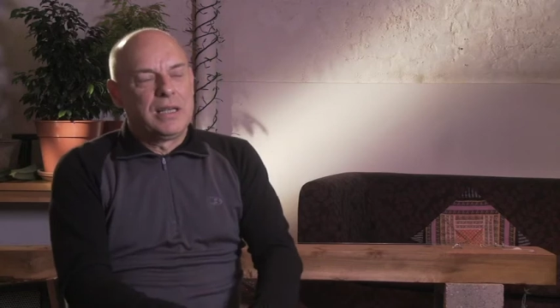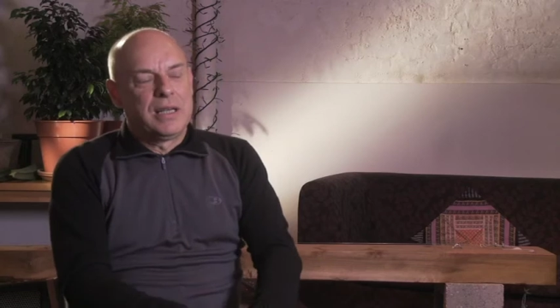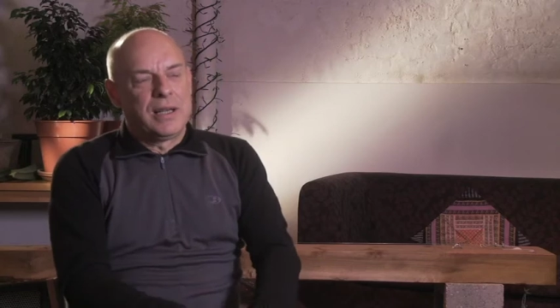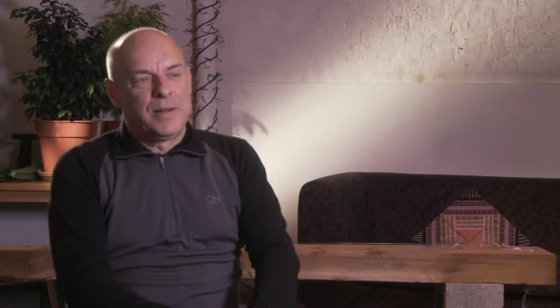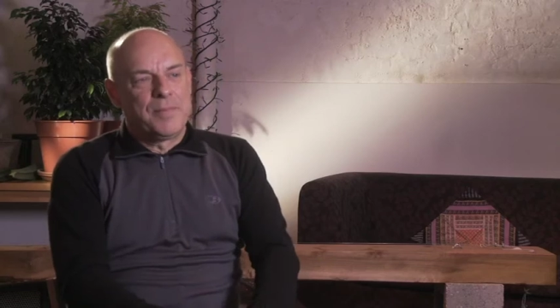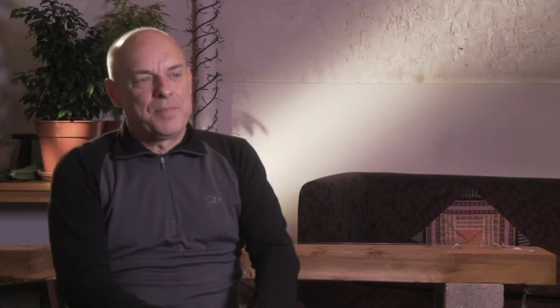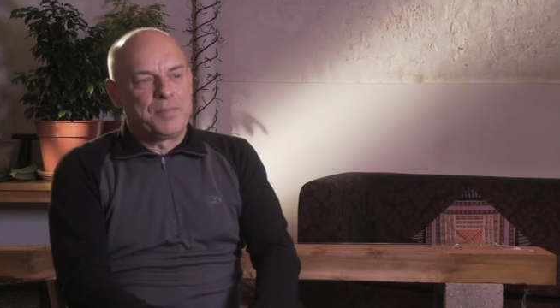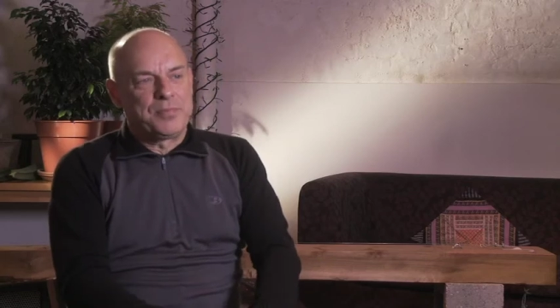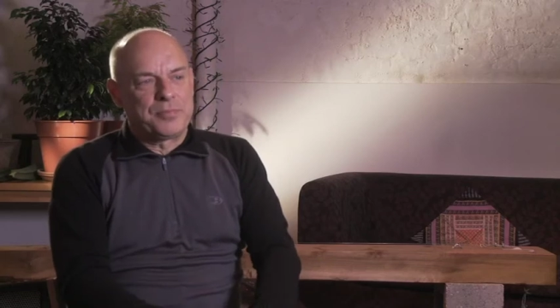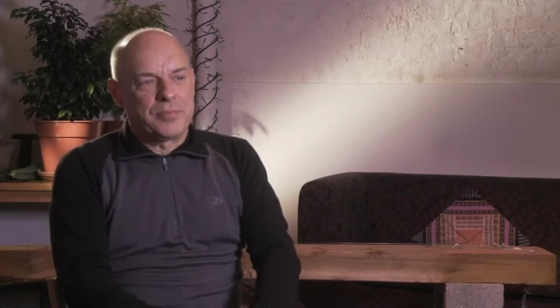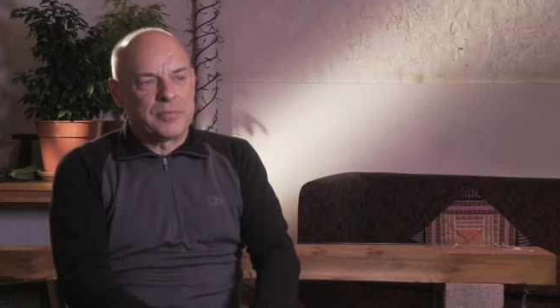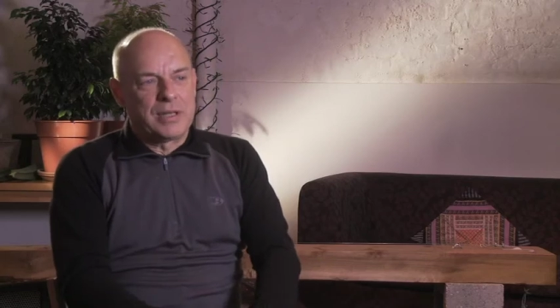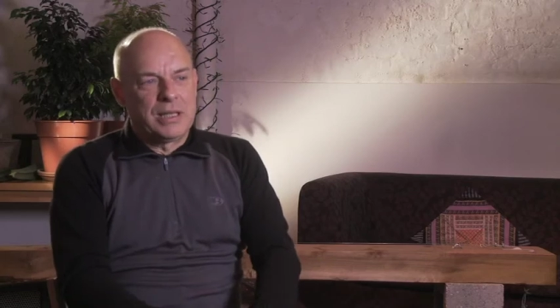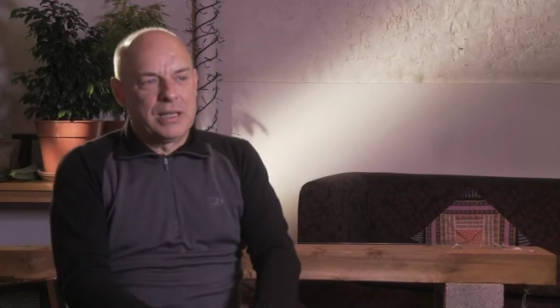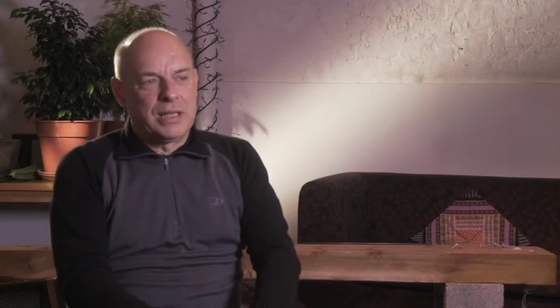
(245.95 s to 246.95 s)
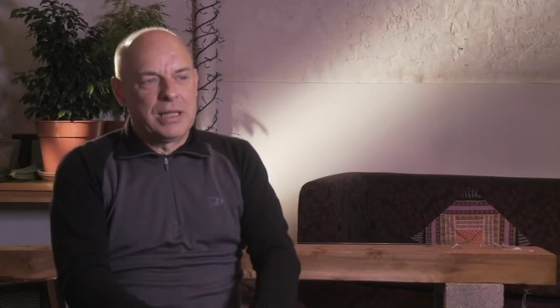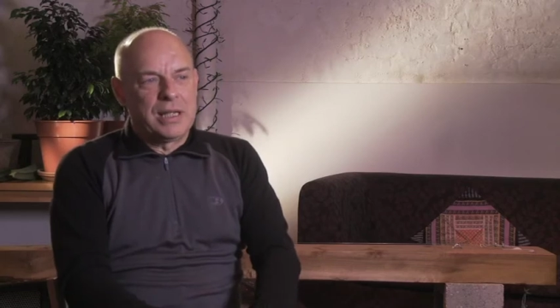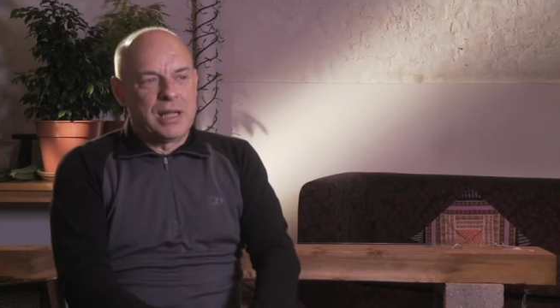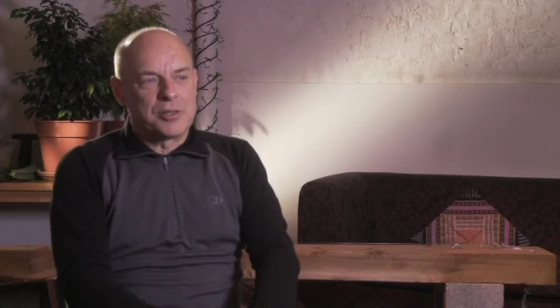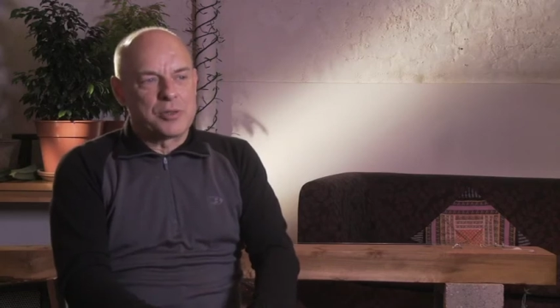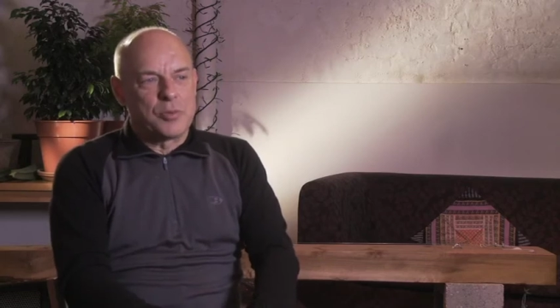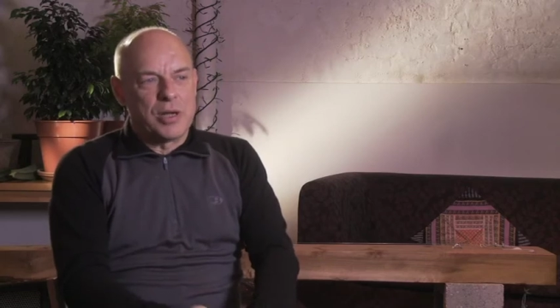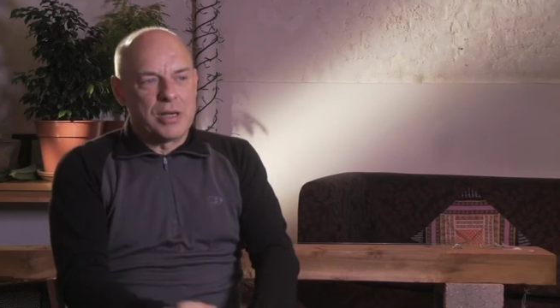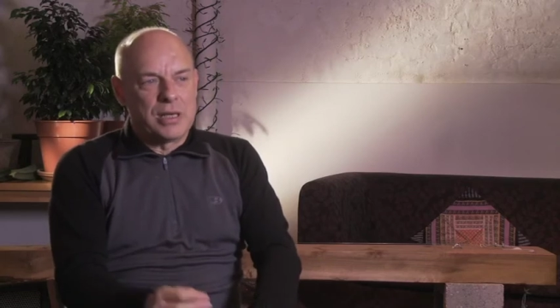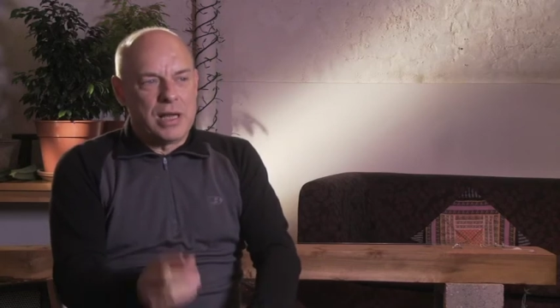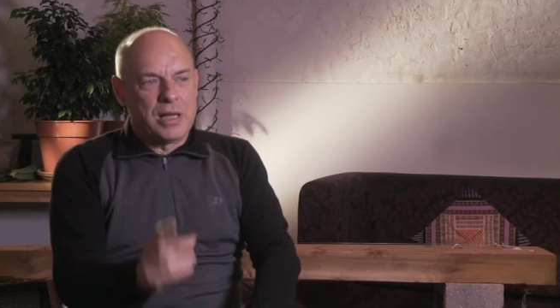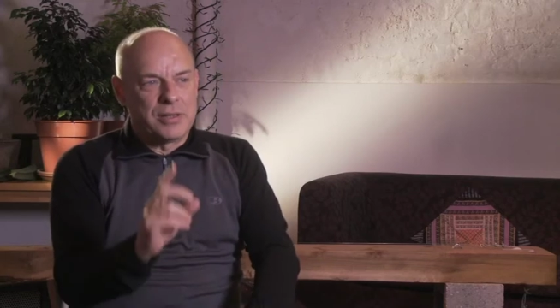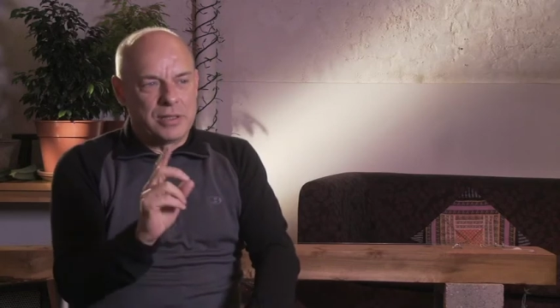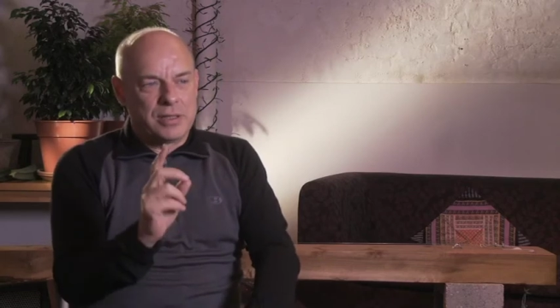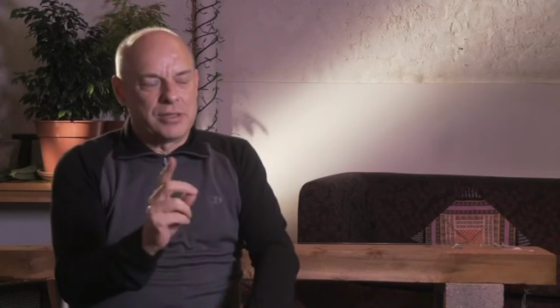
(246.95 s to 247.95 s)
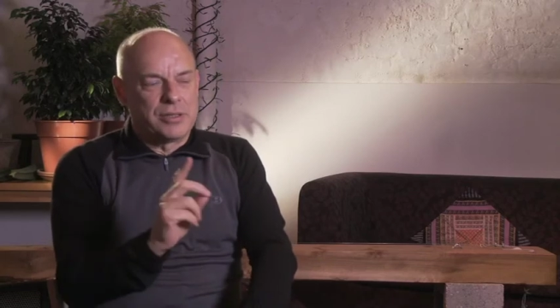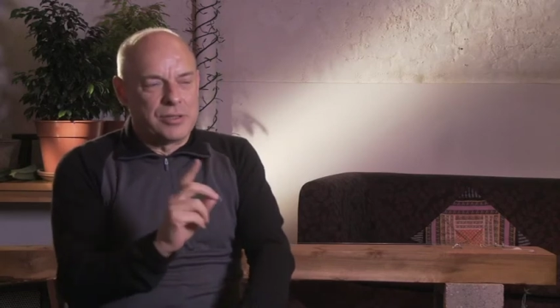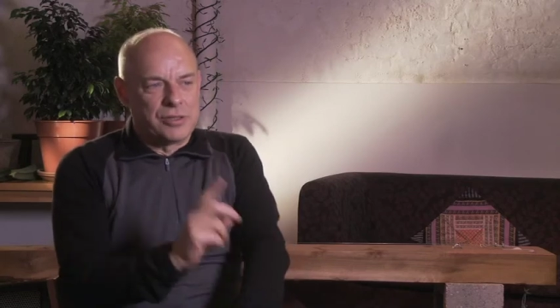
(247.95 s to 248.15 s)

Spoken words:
It has one other